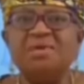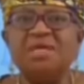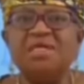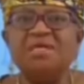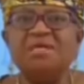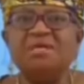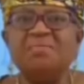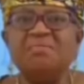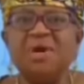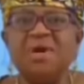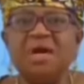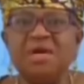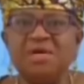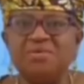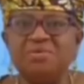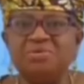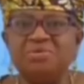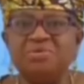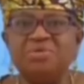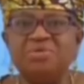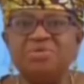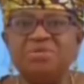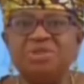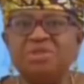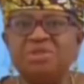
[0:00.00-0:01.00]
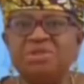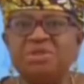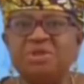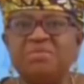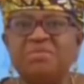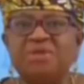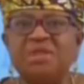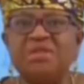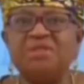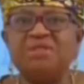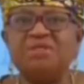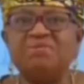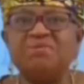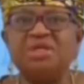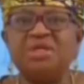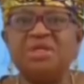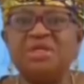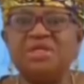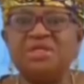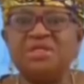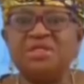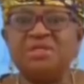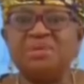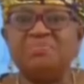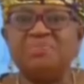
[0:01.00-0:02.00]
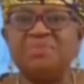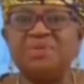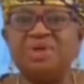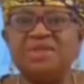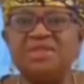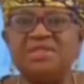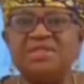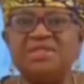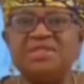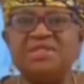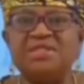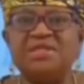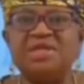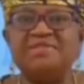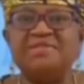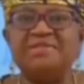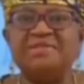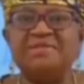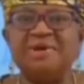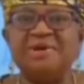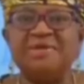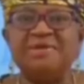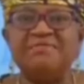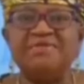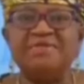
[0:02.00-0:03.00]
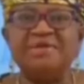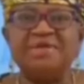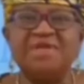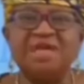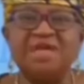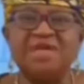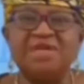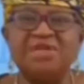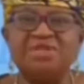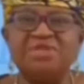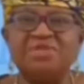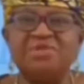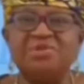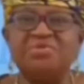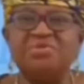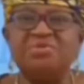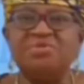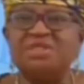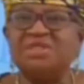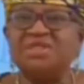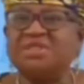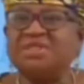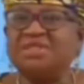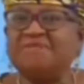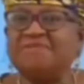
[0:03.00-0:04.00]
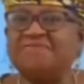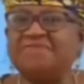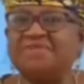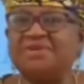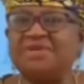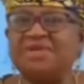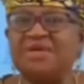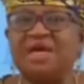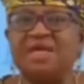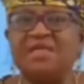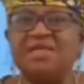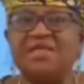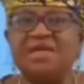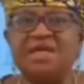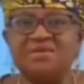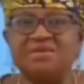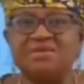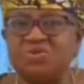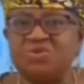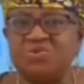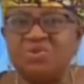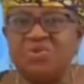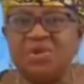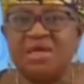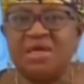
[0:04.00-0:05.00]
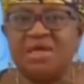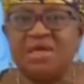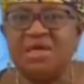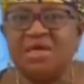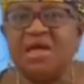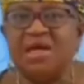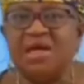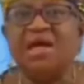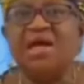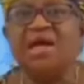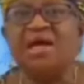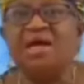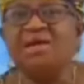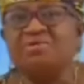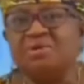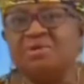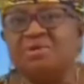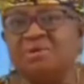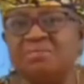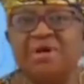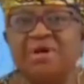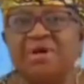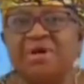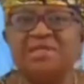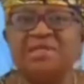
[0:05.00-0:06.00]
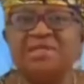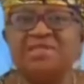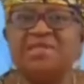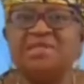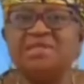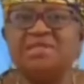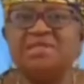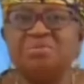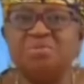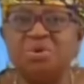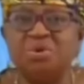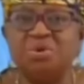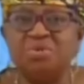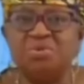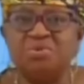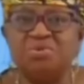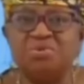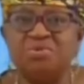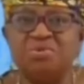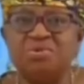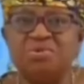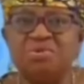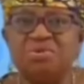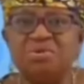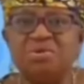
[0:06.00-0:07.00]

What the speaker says: Many micro, medium and small enterprises that thrive in Nigeria, West Africa and elsewhere are run by Ndigbo.